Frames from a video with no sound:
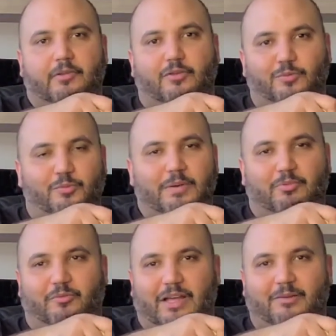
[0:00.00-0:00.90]
Those will be
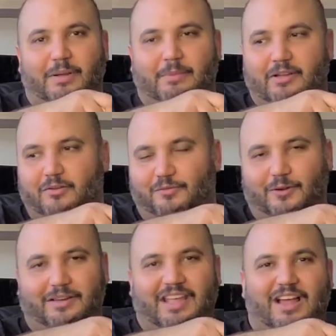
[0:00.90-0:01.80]
provided by my good
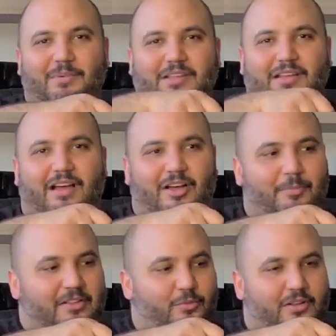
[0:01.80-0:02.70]
friend Gaby,
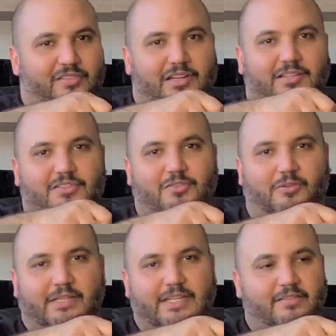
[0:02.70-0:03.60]
as well as an
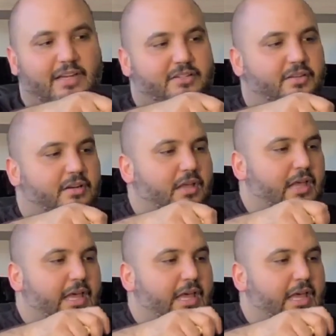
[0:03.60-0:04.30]
additional lead section.